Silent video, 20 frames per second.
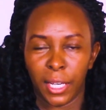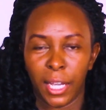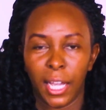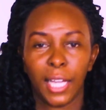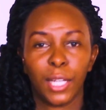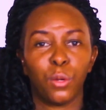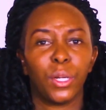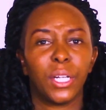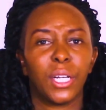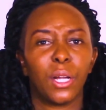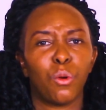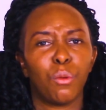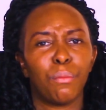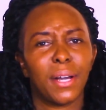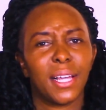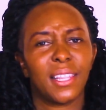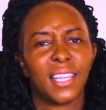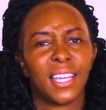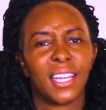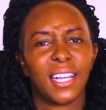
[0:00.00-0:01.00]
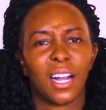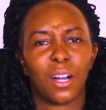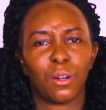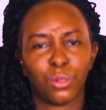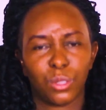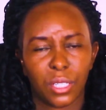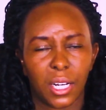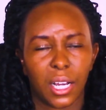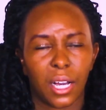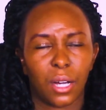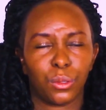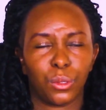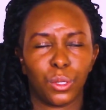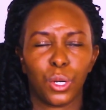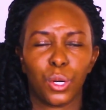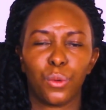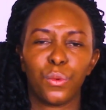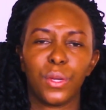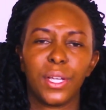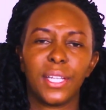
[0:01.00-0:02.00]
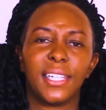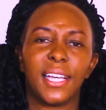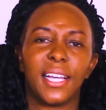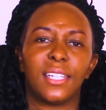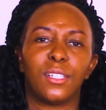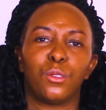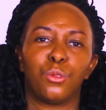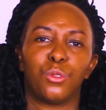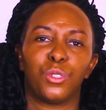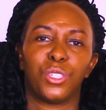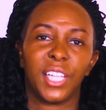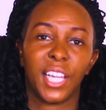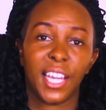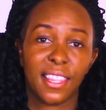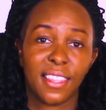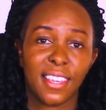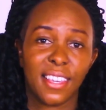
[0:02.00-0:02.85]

And when a woman thinks out loud, we tend to share